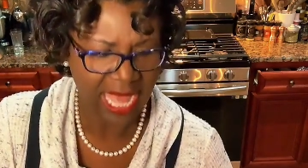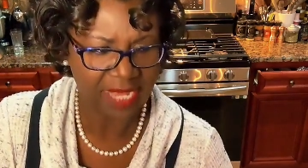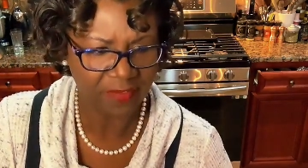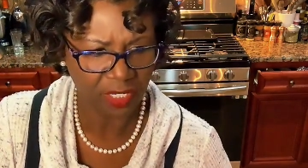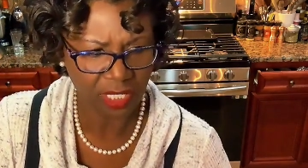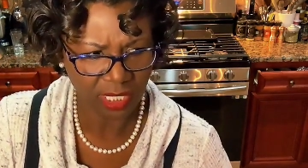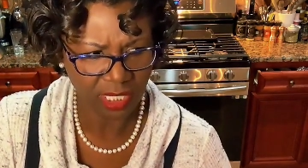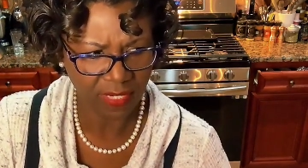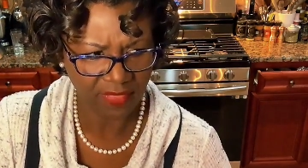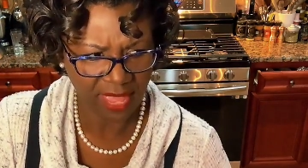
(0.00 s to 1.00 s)
I have
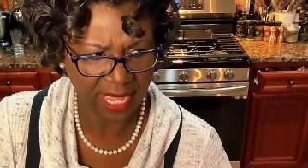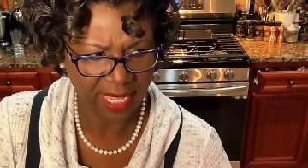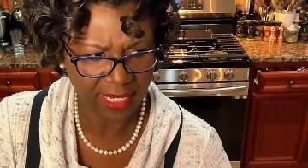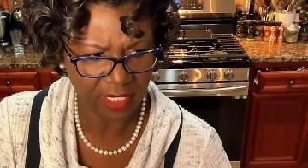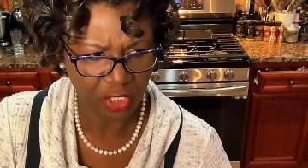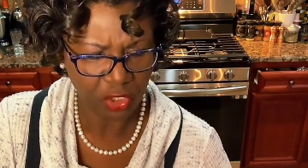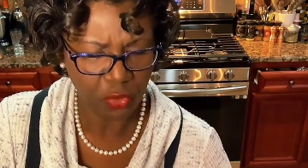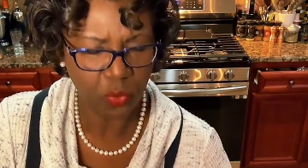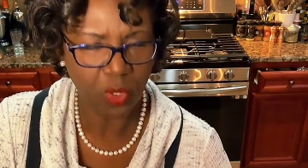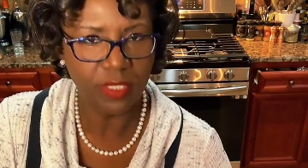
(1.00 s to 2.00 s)
heard that
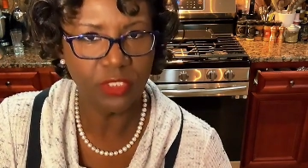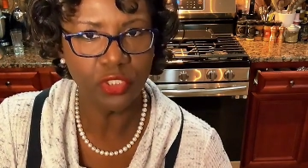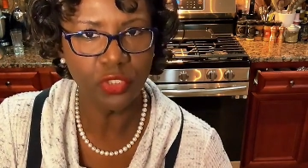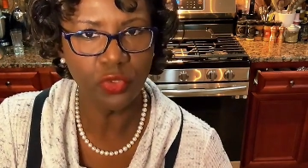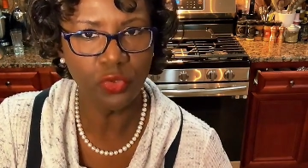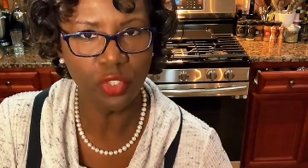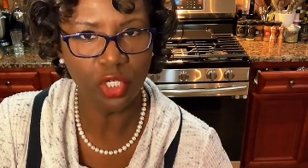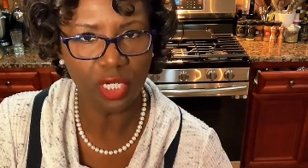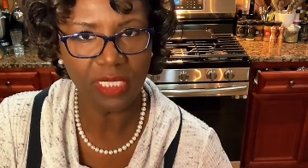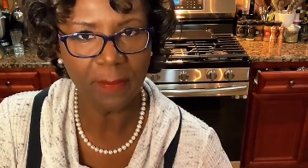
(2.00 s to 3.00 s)
you want to
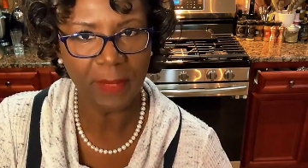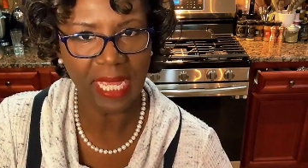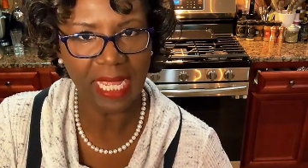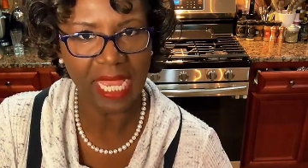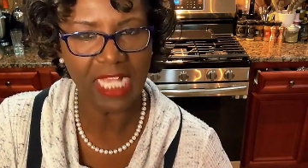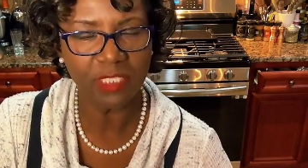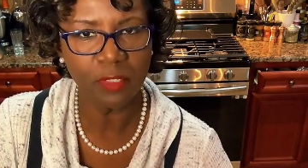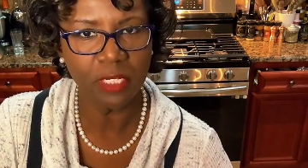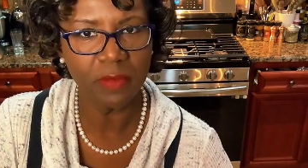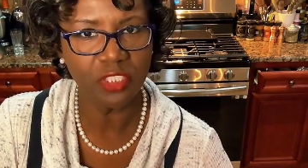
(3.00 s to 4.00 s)
cook the pancakes
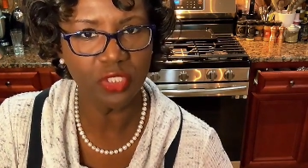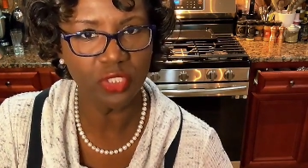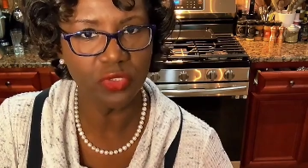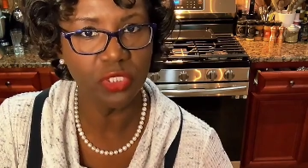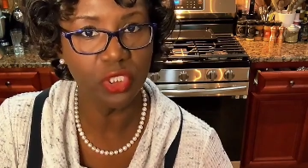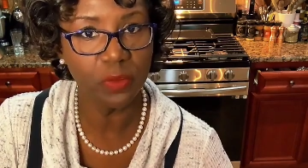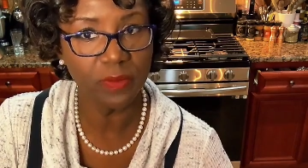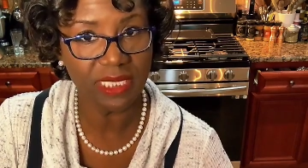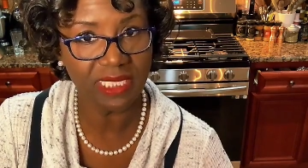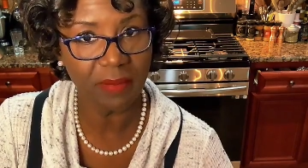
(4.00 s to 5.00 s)
pretty much as soon as you
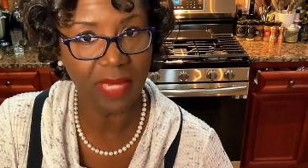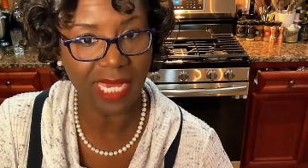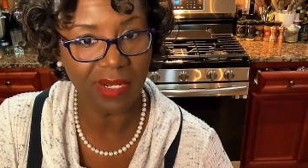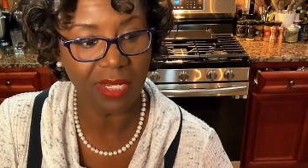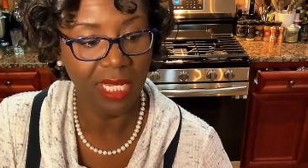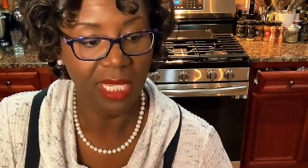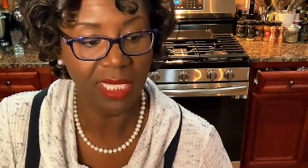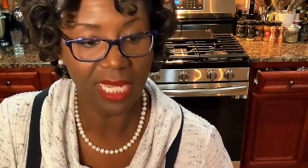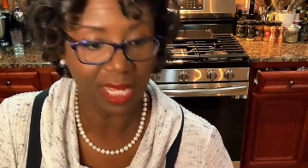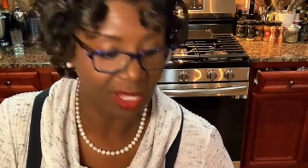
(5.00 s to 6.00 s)
mix the batter.
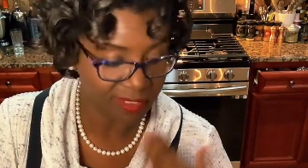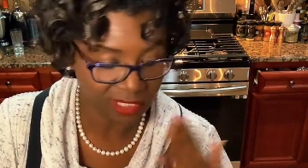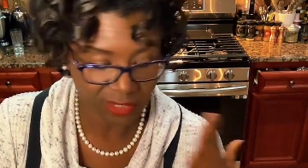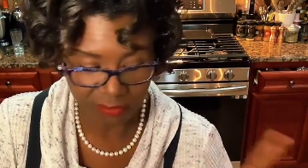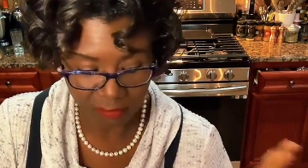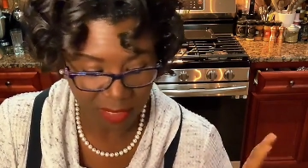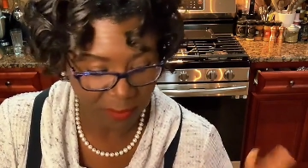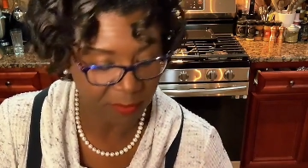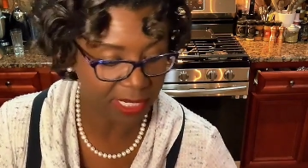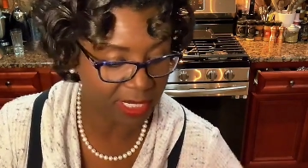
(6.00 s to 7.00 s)
Like all this
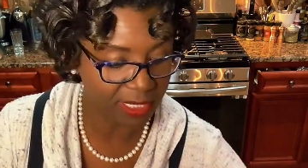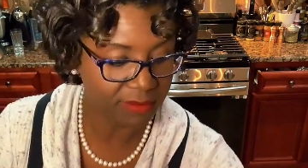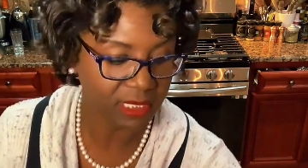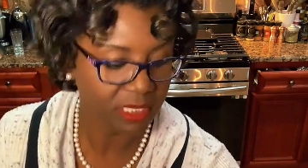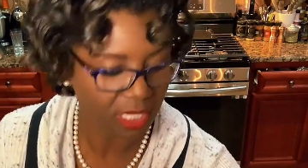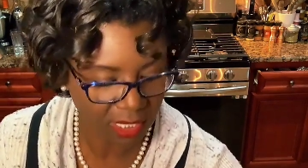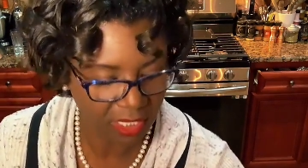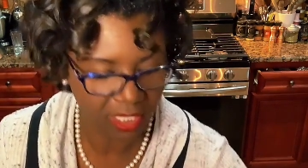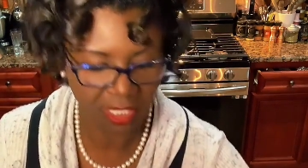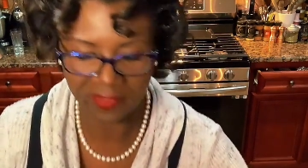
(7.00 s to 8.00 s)
bumping my gums and
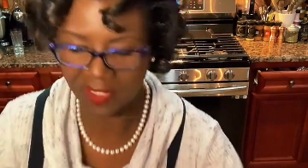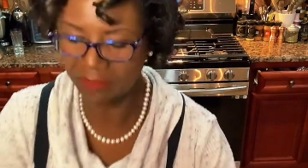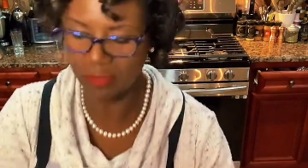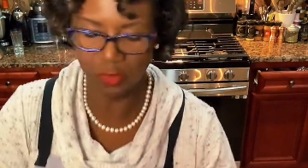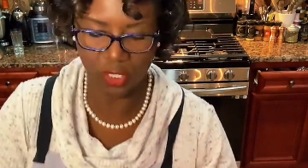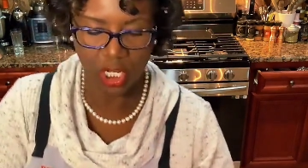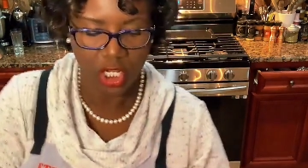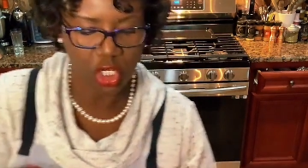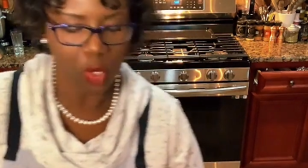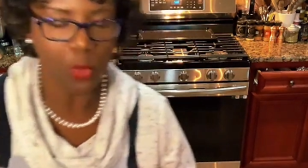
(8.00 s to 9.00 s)
talking to y'all that I'm doing,
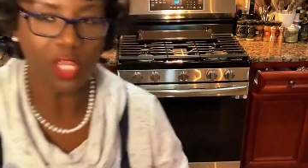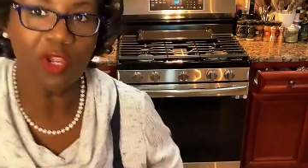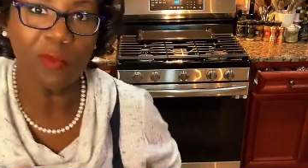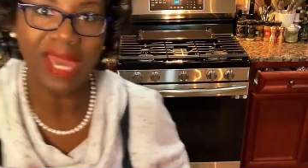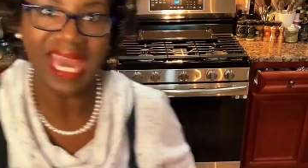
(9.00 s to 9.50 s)
you don't want your